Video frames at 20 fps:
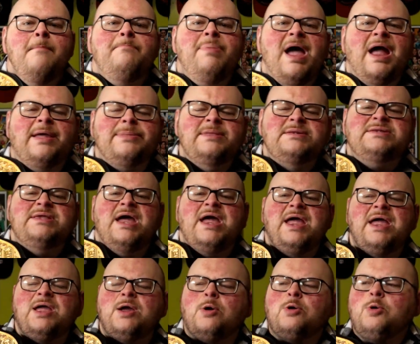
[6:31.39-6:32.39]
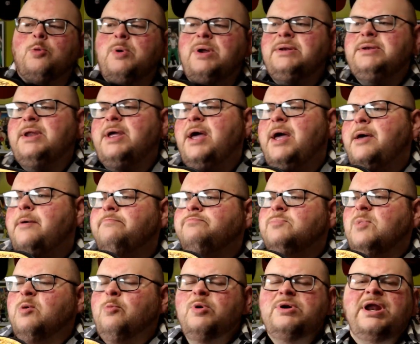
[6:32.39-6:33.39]
back in the day or when, uh,
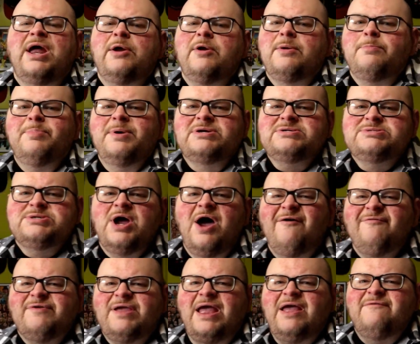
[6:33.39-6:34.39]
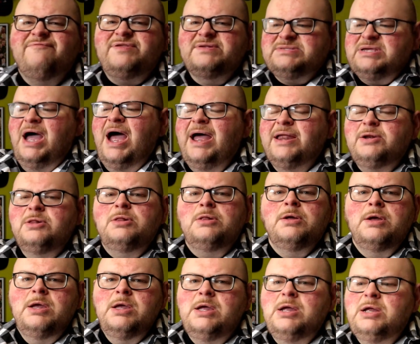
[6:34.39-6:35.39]
when Eric Bischoff gave the title